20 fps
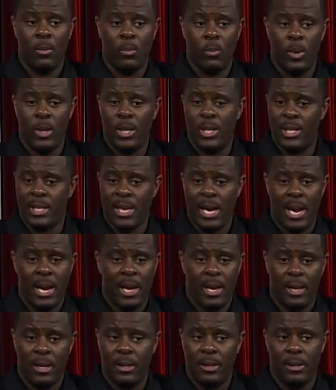We just
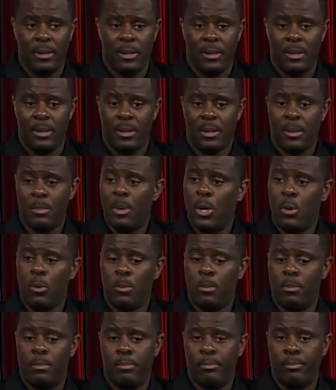had some hope.
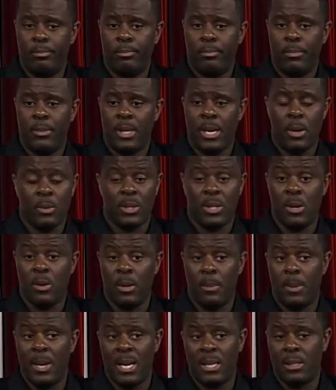That was the only
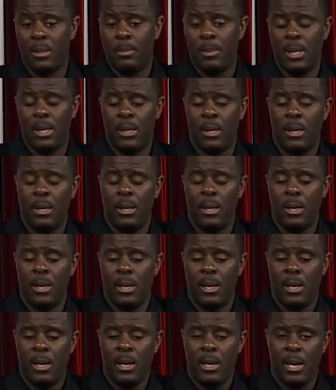possibility.
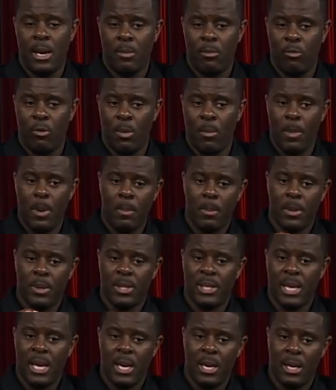And I remember
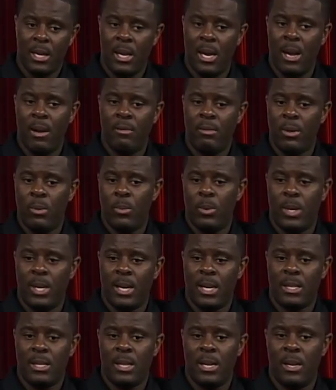telling everyone,
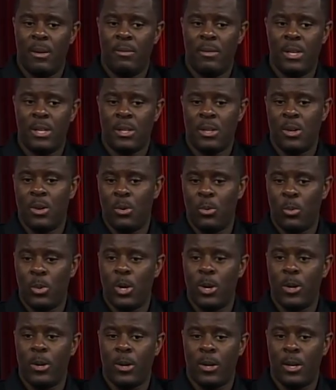I said, if this going to
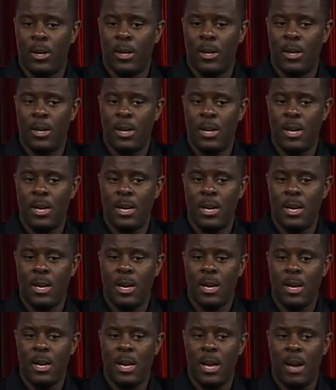work,
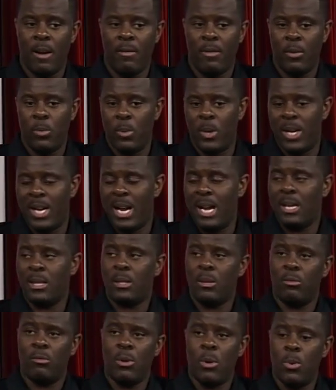everyone has
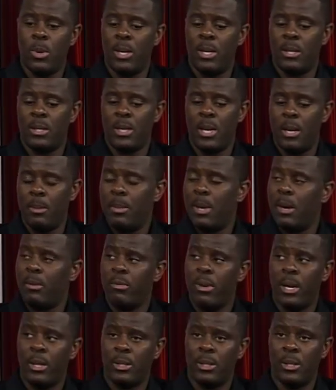to row in the same
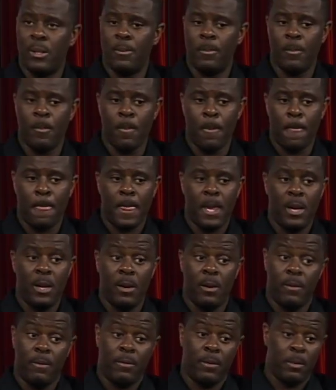direction. You
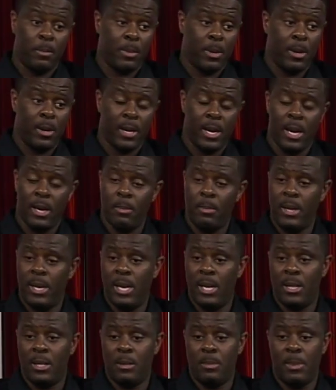know, football got to be
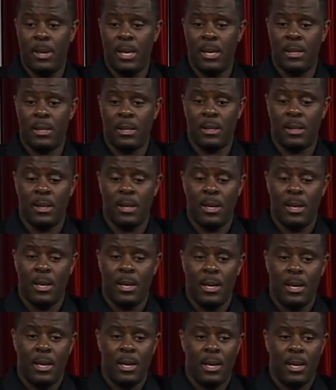at its best.
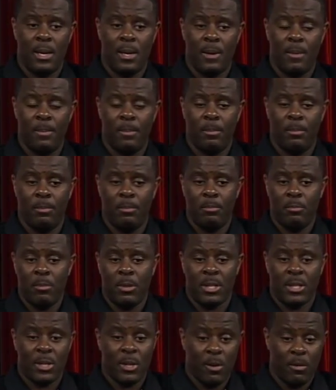Um,
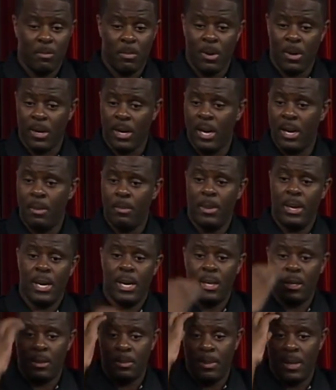softball got to be at
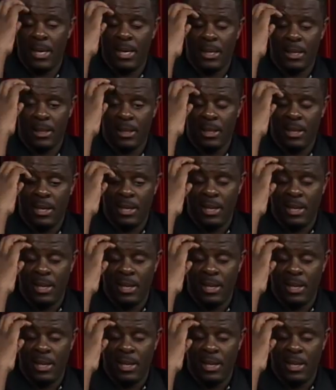its best